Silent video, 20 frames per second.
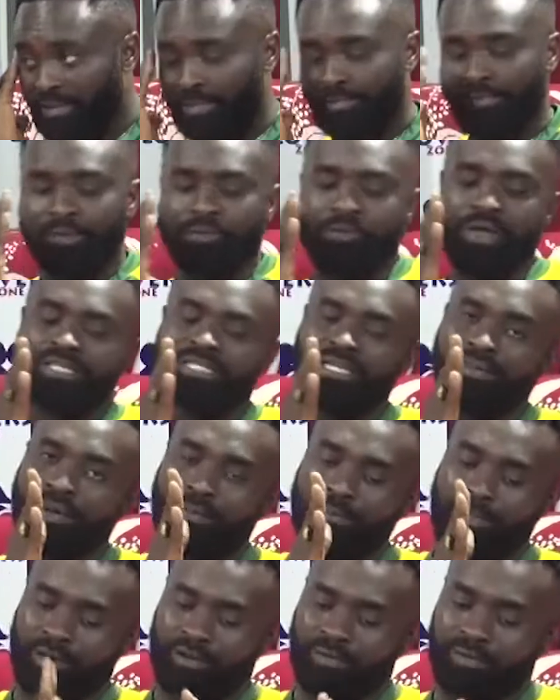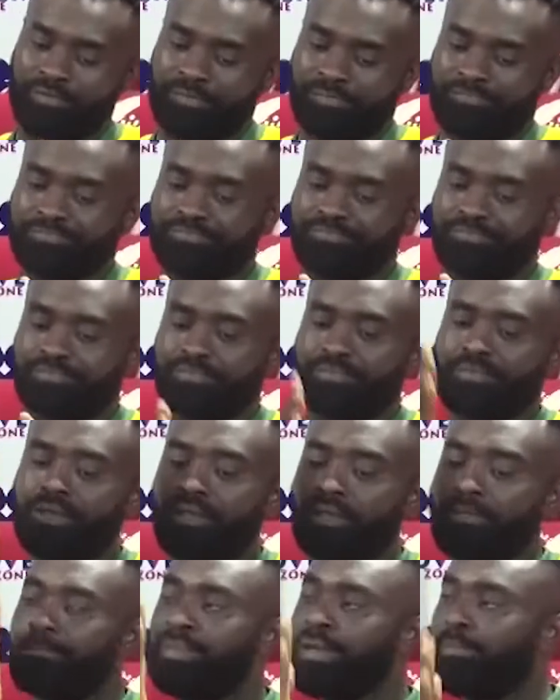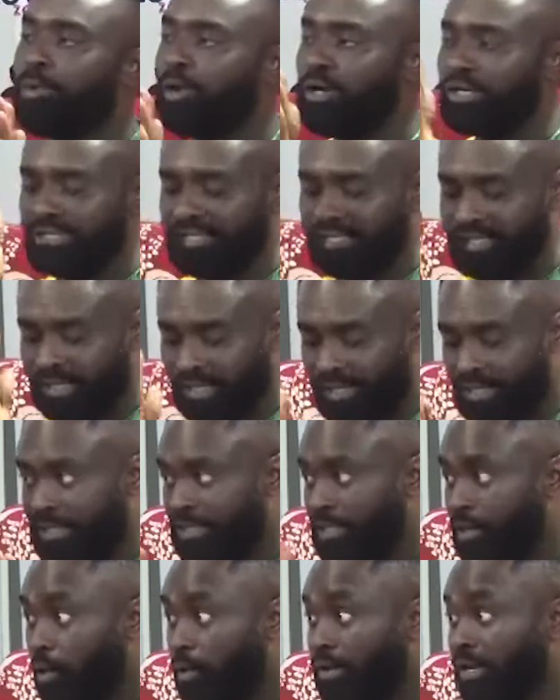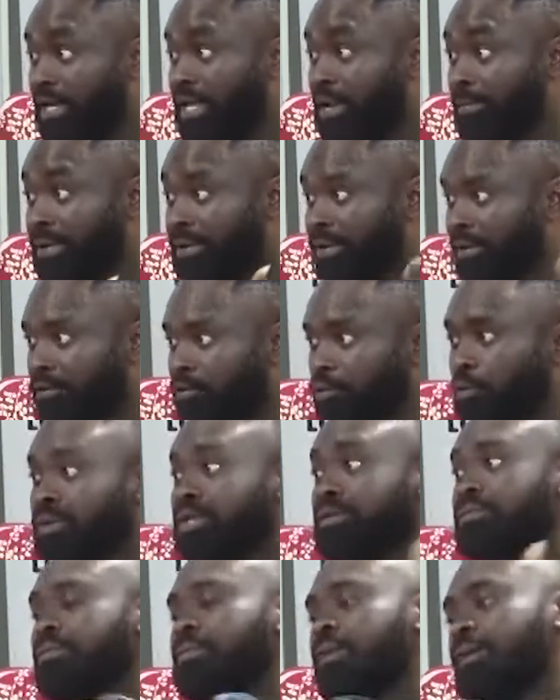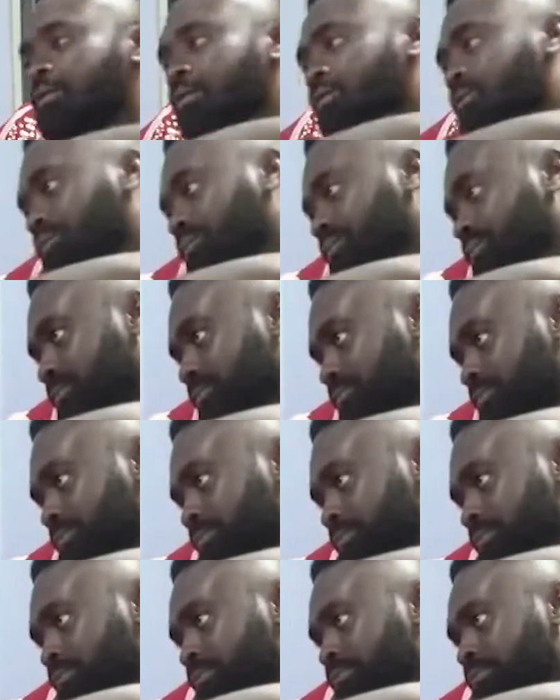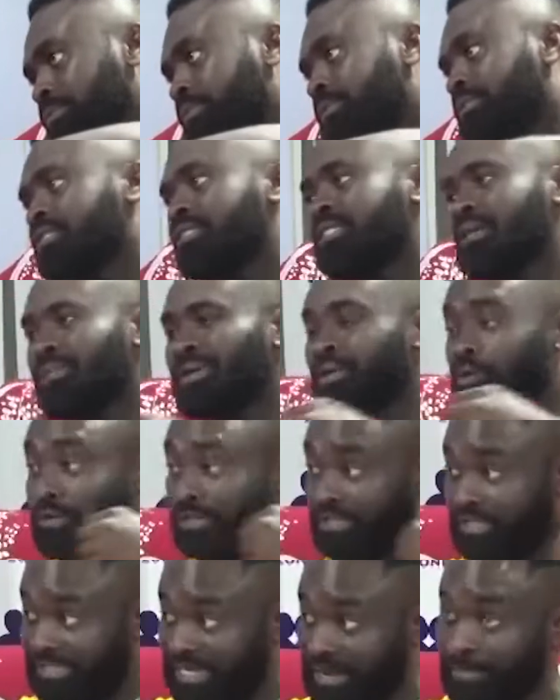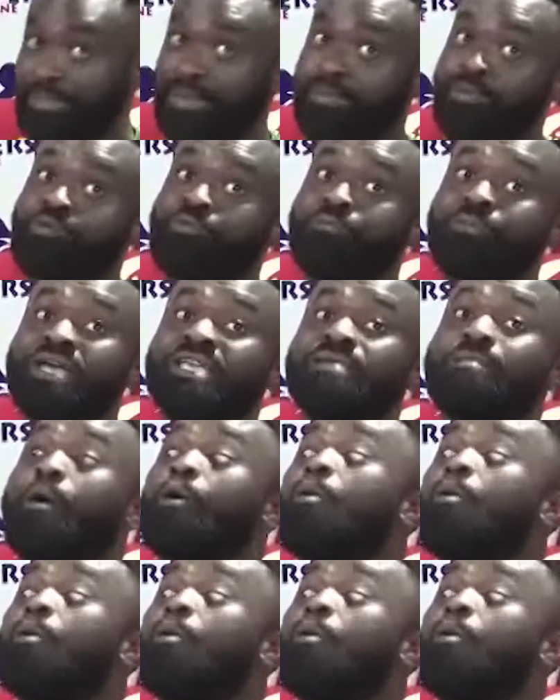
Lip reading: You are some abano. The policy me, you already yam and then obedi be bayo. This a minute tena minu may ma